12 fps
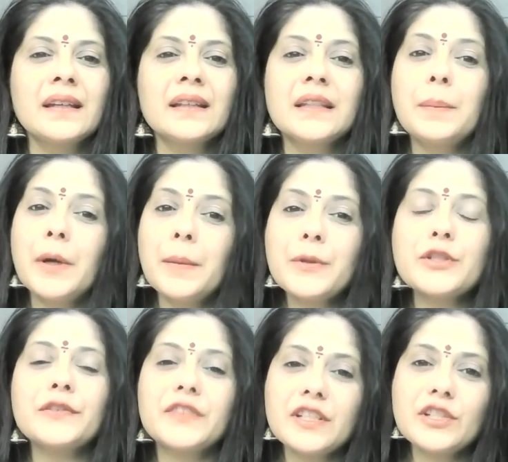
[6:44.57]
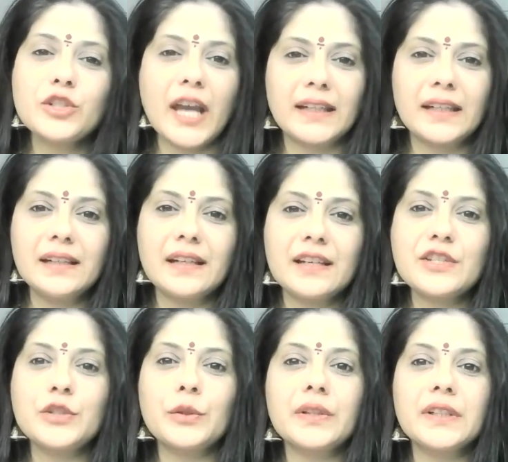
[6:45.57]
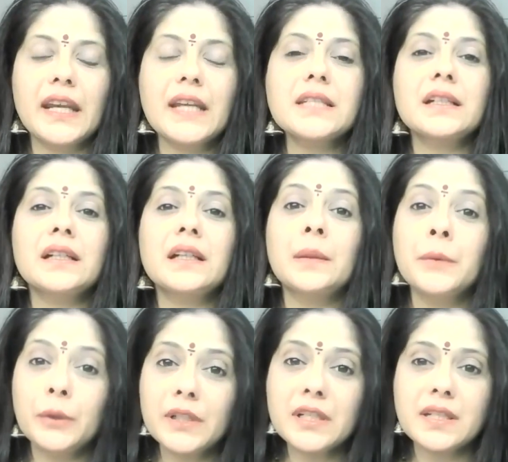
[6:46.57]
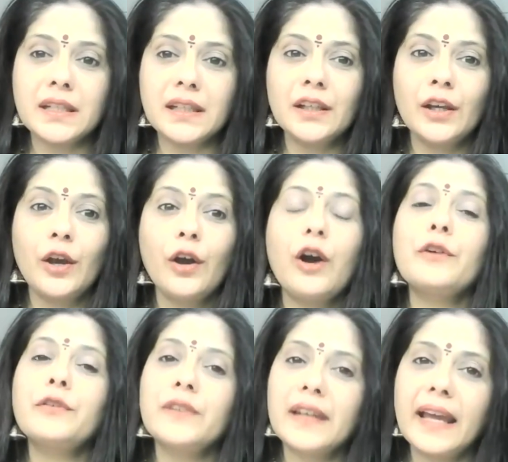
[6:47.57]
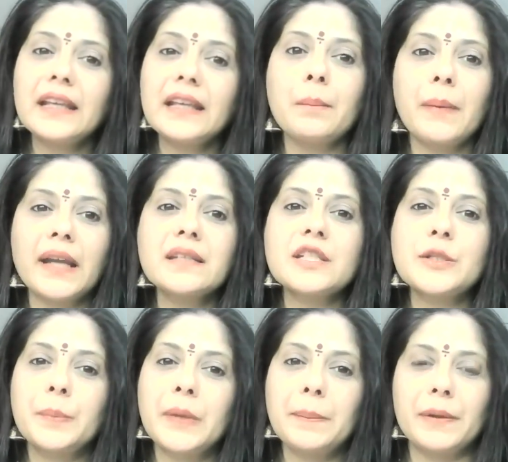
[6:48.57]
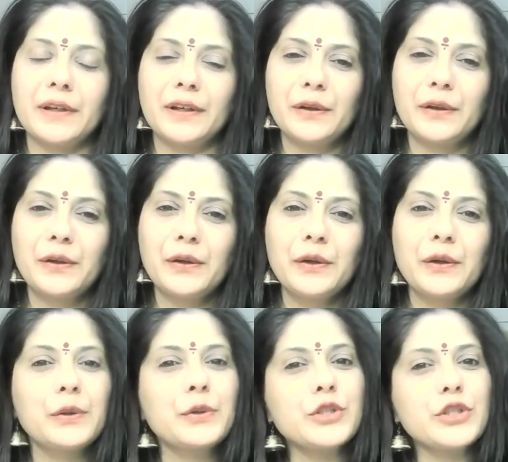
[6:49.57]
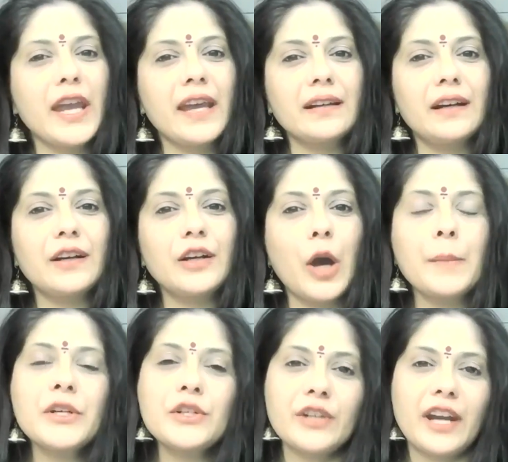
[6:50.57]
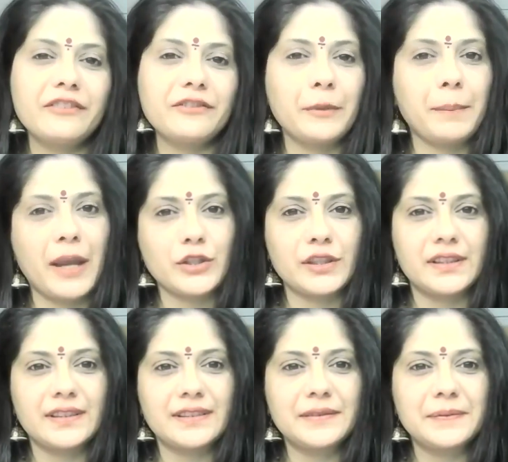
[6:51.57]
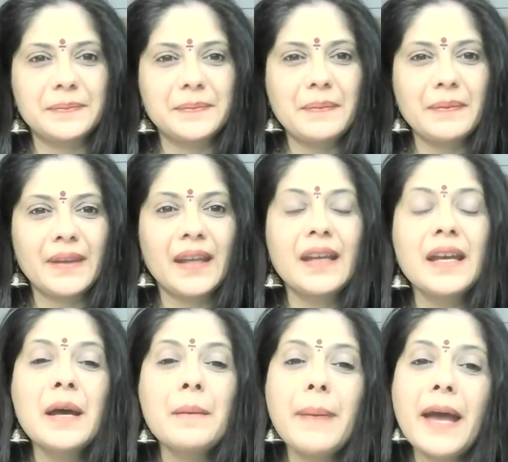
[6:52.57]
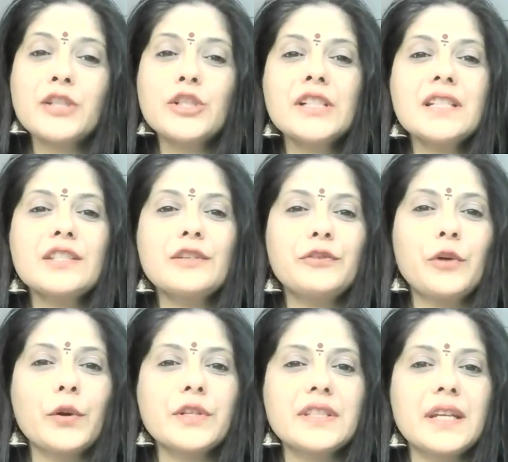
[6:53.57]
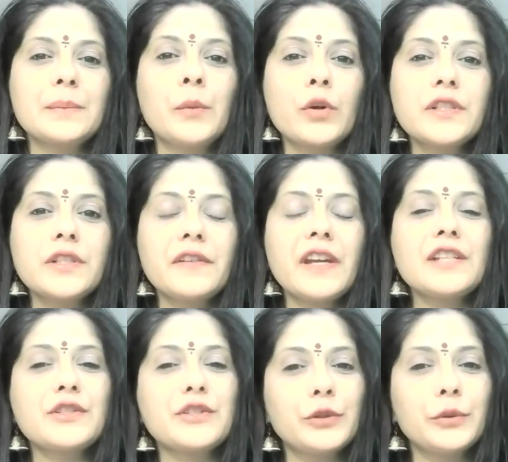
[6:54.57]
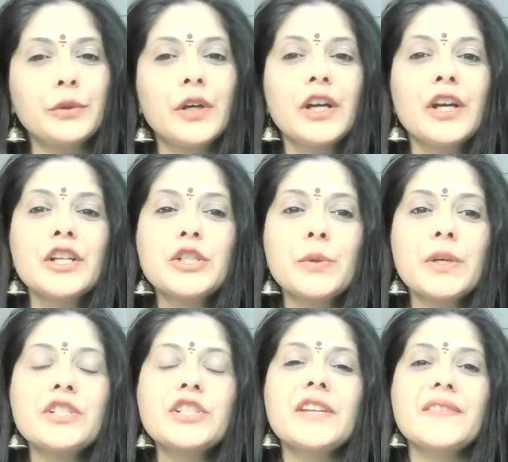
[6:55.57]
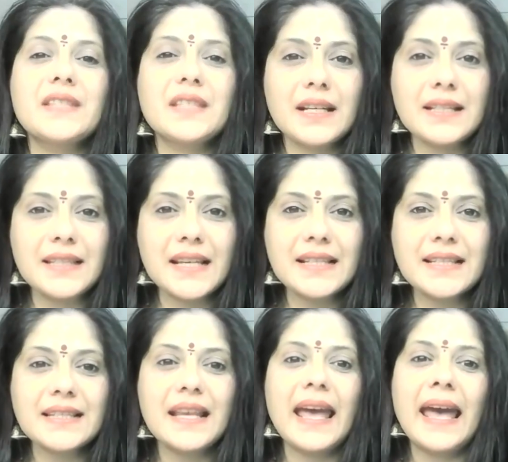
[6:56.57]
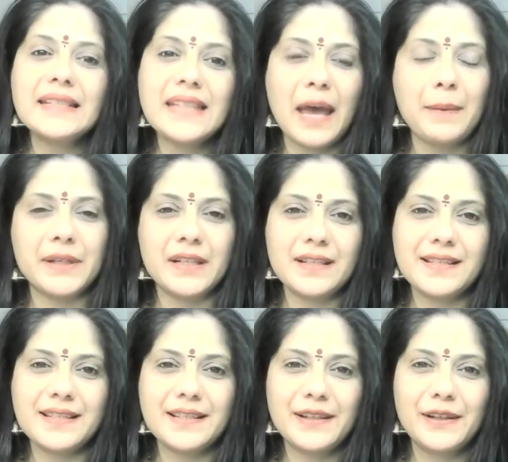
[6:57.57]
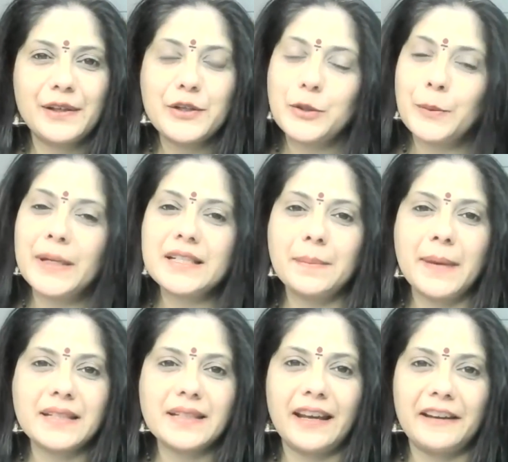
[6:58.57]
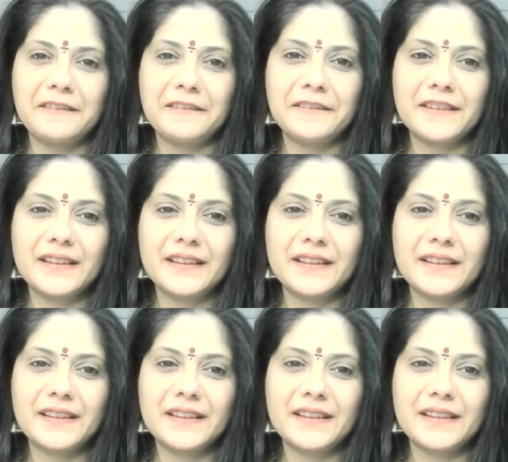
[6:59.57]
The purpose of this channel is to create a community of like-minded people who share a common drive for passion. Passion is the force that motivates you to achieve success and happiness to build a better life.